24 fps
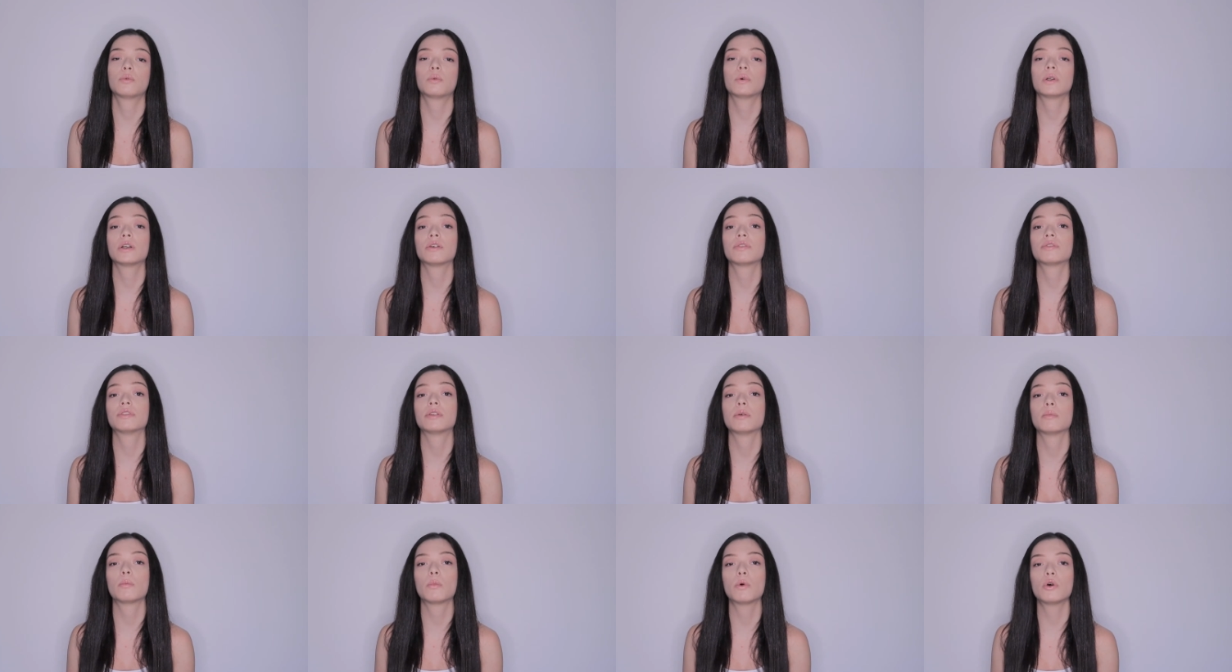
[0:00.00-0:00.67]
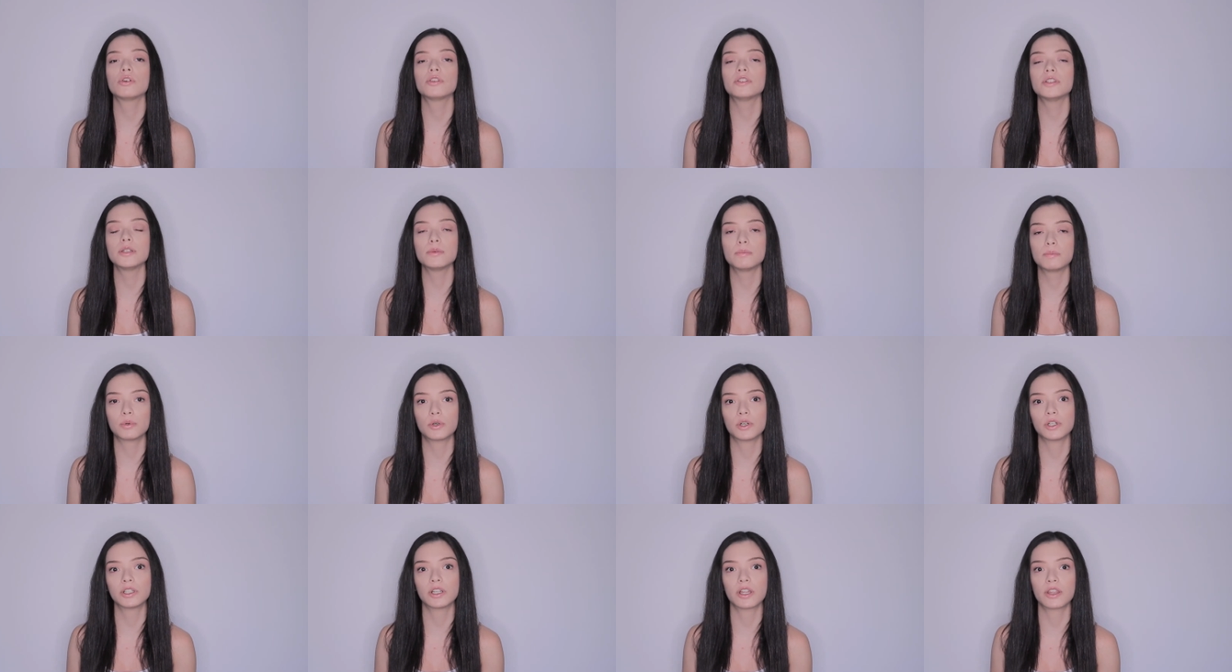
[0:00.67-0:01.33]
one of the most
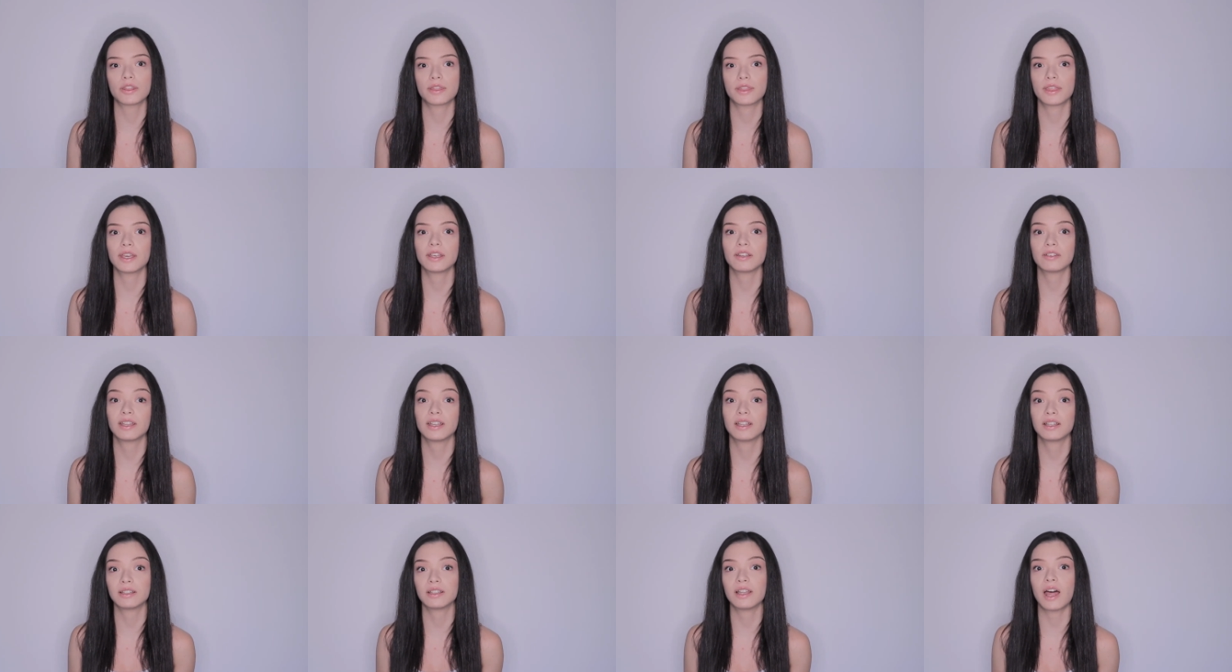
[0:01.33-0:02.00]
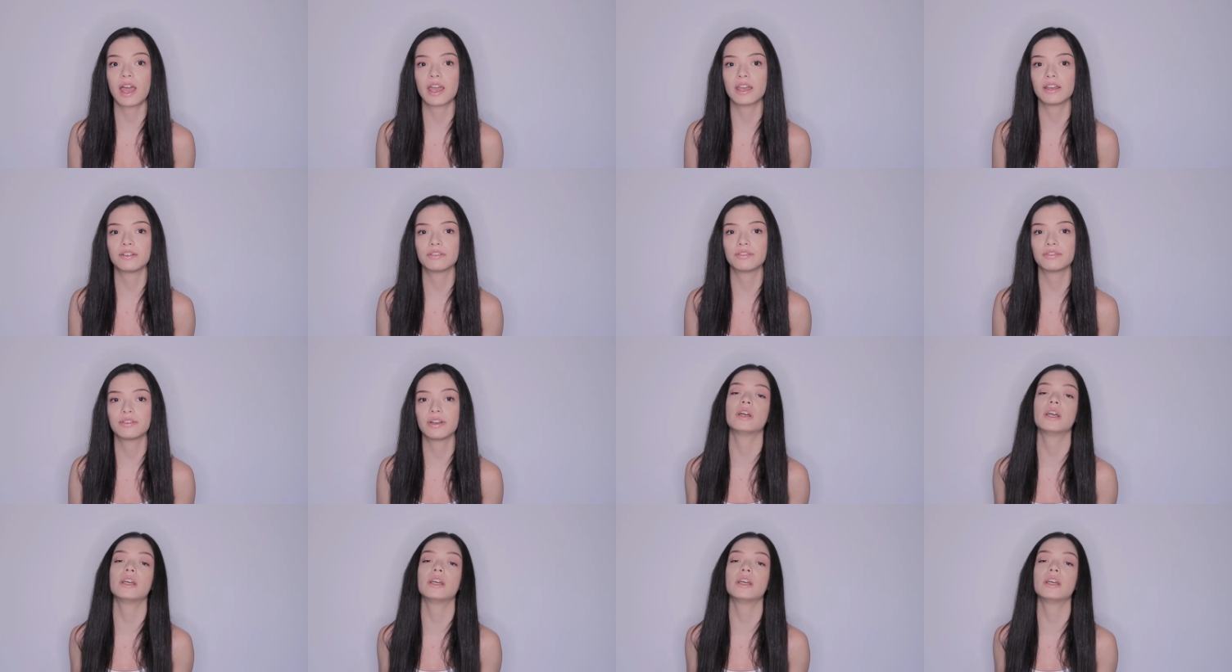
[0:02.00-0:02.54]
important things in life